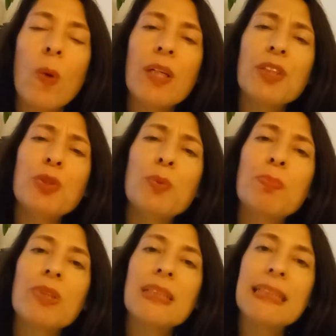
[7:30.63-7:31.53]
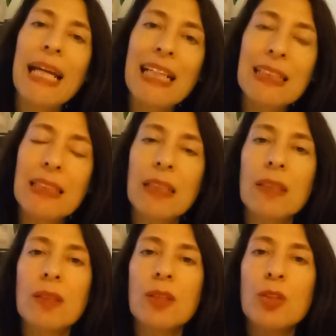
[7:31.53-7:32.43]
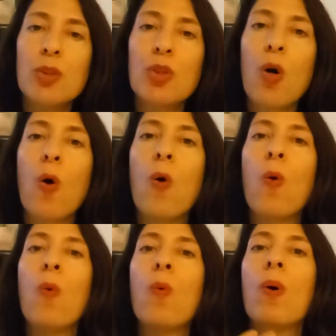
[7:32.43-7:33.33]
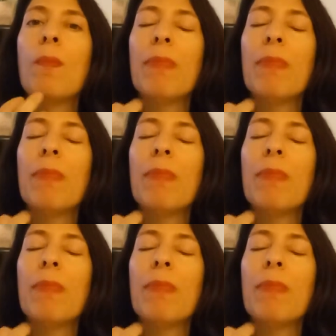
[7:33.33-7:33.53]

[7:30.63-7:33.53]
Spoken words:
What are you protecting so